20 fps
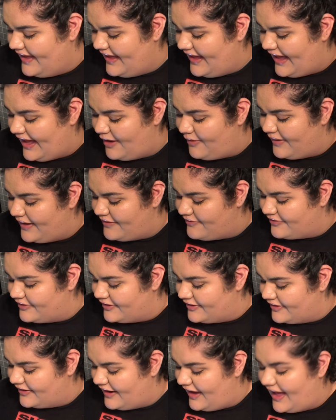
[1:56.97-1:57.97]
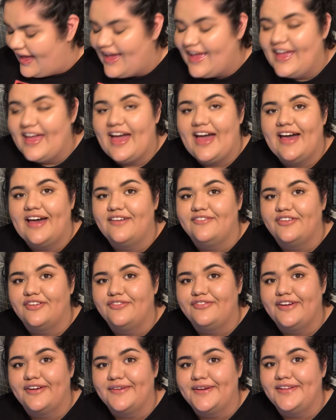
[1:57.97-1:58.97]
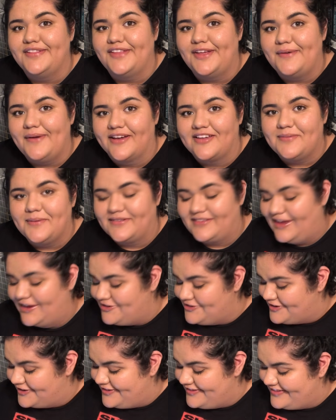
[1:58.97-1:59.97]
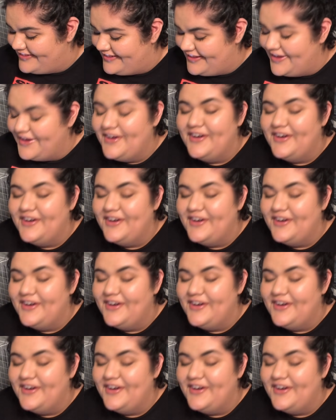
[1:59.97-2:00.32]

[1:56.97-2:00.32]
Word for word: However, I have very low expectations